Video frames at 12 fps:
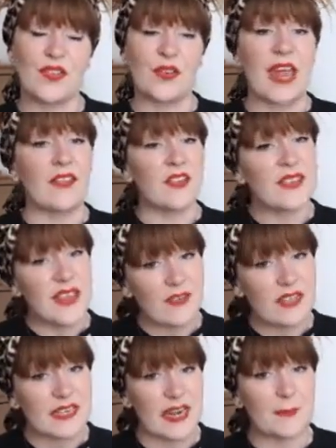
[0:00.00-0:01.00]
So yeah, there's
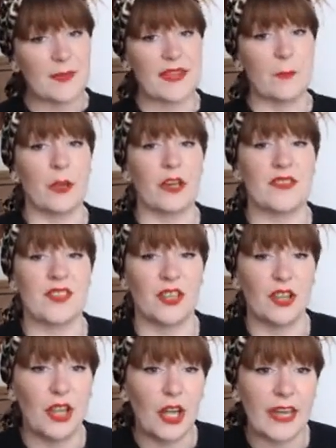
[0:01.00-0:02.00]
7 steps that we're going to
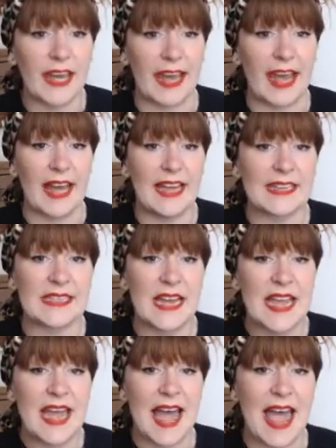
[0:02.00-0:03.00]
start looking at
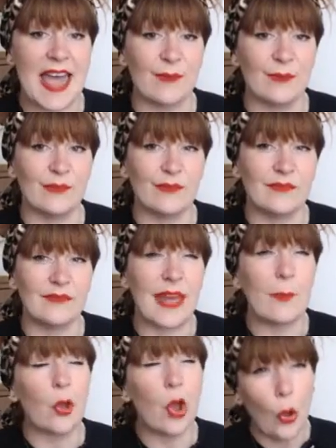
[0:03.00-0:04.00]

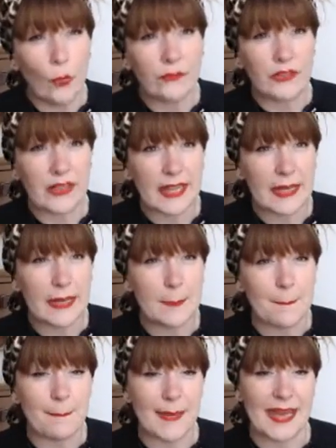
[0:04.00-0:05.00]
that will hopefully
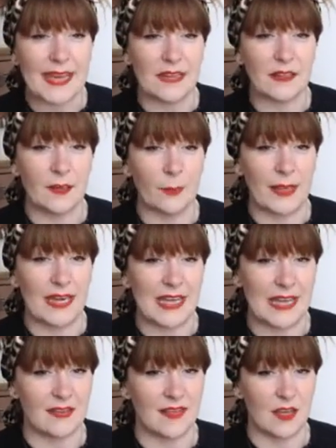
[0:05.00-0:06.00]
make it a little bit
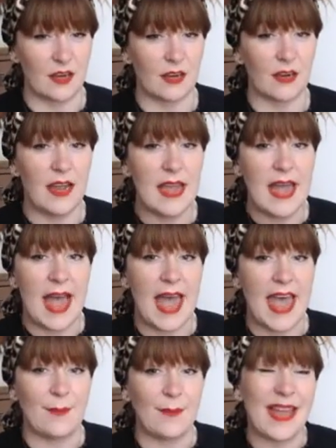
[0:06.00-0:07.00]
easier,
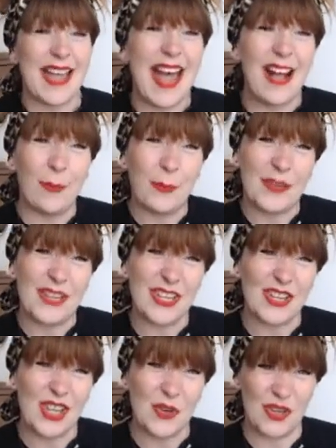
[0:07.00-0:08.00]
help
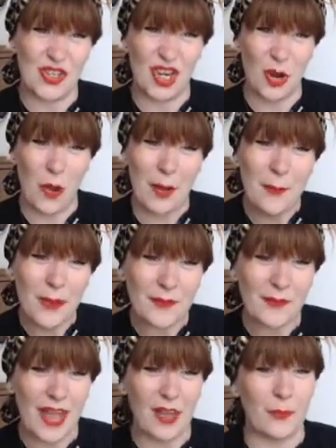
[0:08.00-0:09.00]
you to show up,
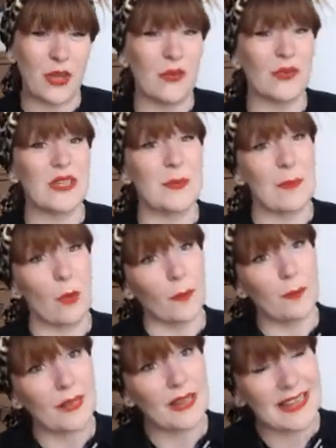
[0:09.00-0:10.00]
help you to be more
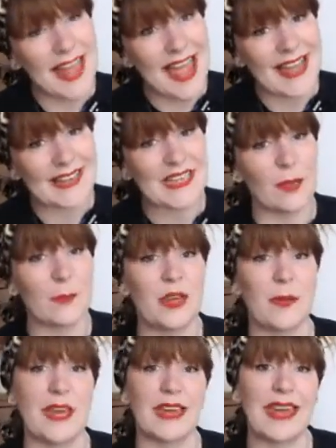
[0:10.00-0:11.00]
planned, help
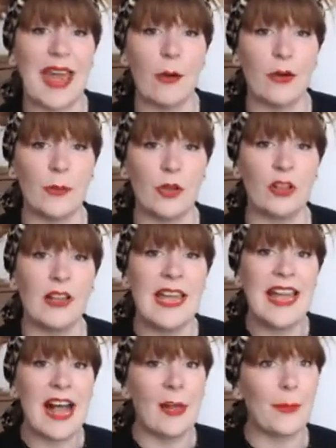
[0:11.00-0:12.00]
you to be accountable,
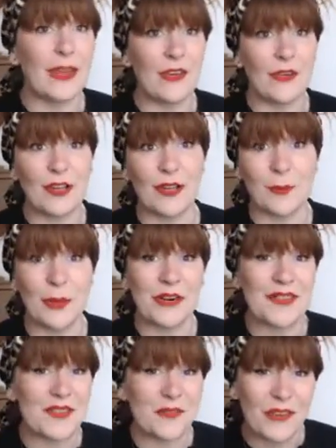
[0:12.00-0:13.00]
helping you to
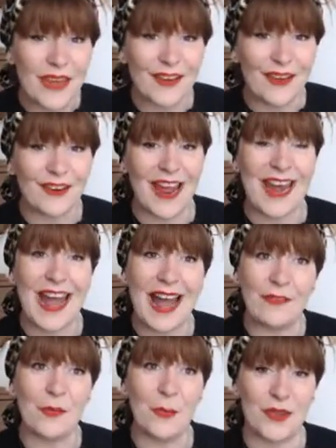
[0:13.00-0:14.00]
persevere and
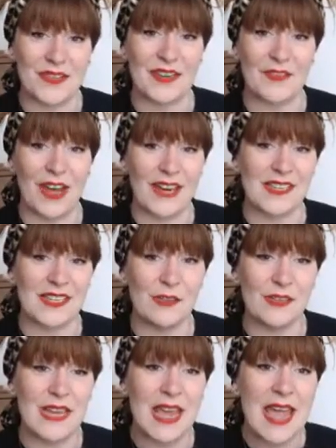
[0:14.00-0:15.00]
have the positive
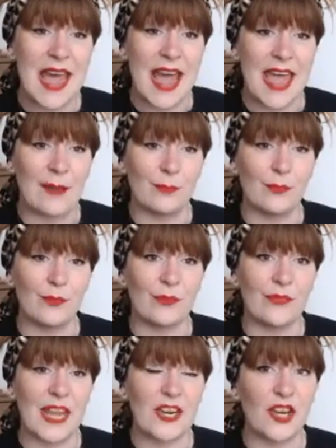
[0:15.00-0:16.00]
attitude. And